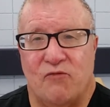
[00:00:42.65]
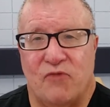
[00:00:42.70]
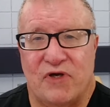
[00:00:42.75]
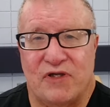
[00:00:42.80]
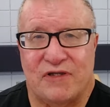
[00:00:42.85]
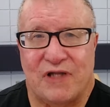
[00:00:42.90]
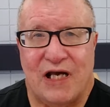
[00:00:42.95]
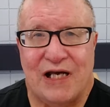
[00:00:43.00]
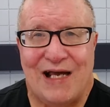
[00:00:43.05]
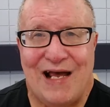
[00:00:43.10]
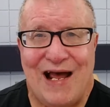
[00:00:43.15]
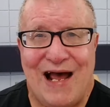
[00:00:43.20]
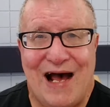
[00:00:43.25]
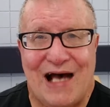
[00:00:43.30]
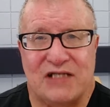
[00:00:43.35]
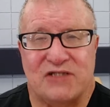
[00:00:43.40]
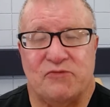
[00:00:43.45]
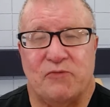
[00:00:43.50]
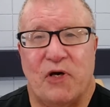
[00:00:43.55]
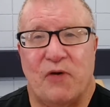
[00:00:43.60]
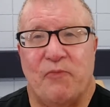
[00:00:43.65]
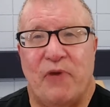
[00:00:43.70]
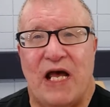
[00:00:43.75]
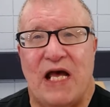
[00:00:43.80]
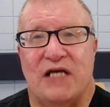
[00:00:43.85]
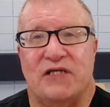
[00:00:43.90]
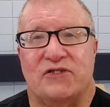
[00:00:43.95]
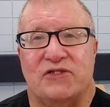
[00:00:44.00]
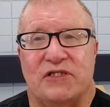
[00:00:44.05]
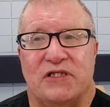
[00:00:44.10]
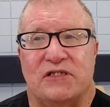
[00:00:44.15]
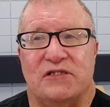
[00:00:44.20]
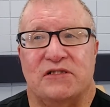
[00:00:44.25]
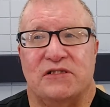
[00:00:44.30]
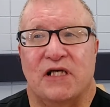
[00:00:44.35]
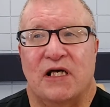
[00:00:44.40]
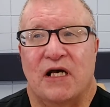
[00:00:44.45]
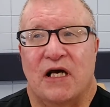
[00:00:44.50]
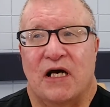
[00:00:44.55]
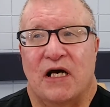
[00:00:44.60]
with like asthma patients.